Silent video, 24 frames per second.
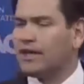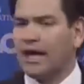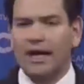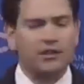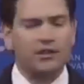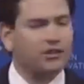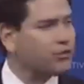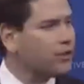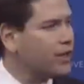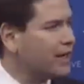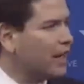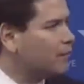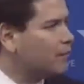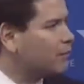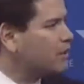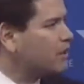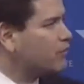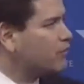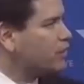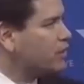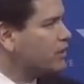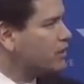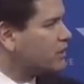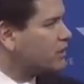tax rate. I
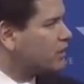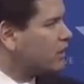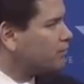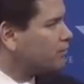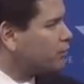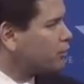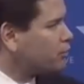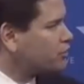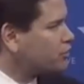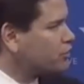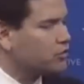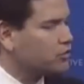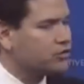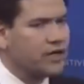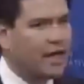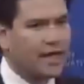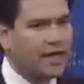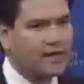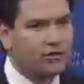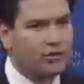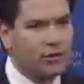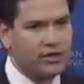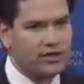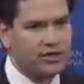believe we need to cut personal
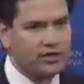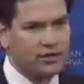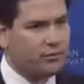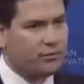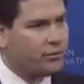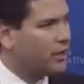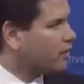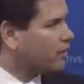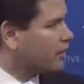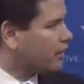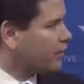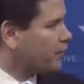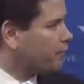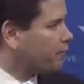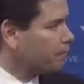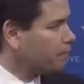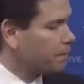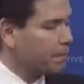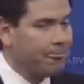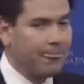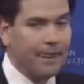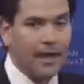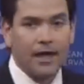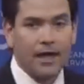tax rates in America.
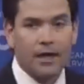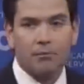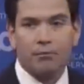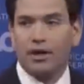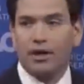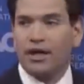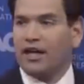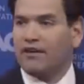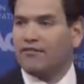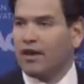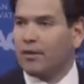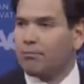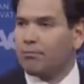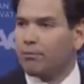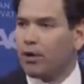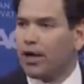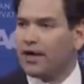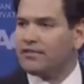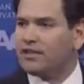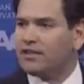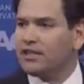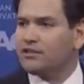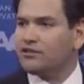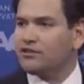But if a
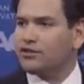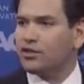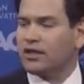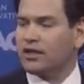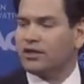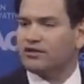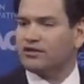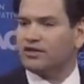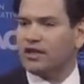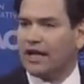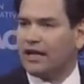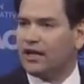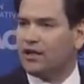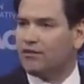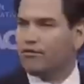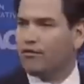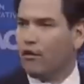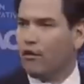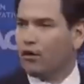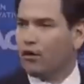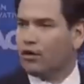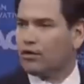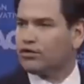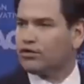president took executive
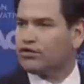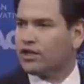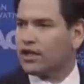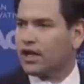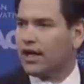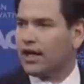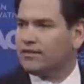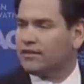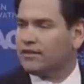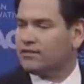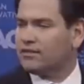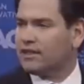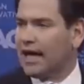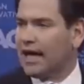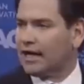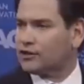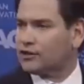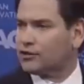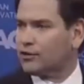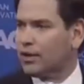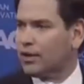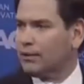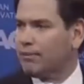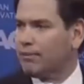order to cut the
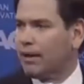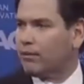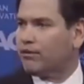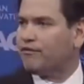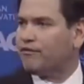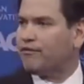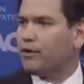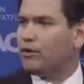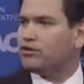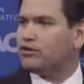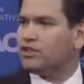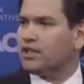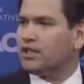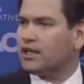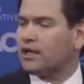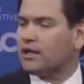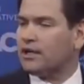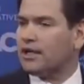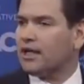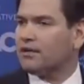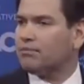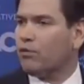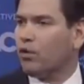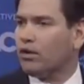tax rate by refusing to
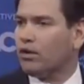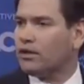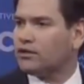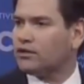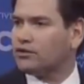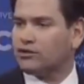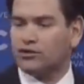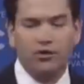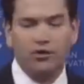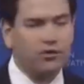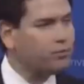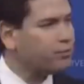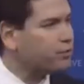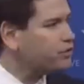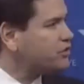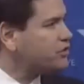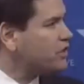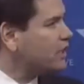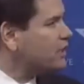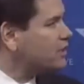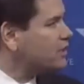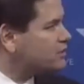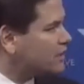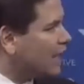collect more than a certain
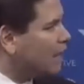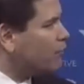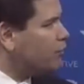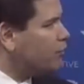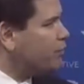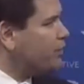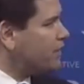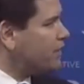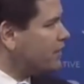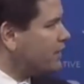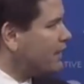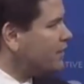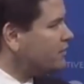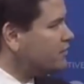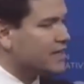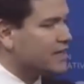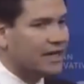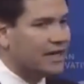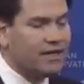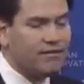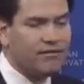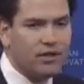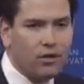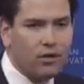percentage, I would be against
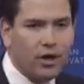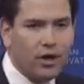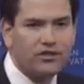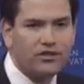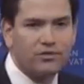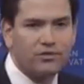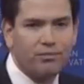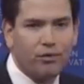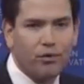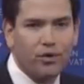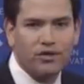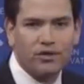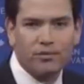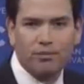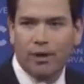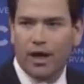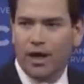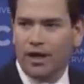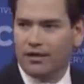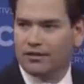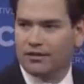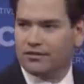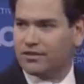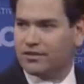that, even though I support the
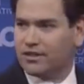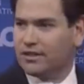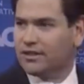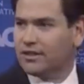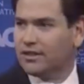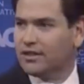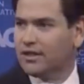policy.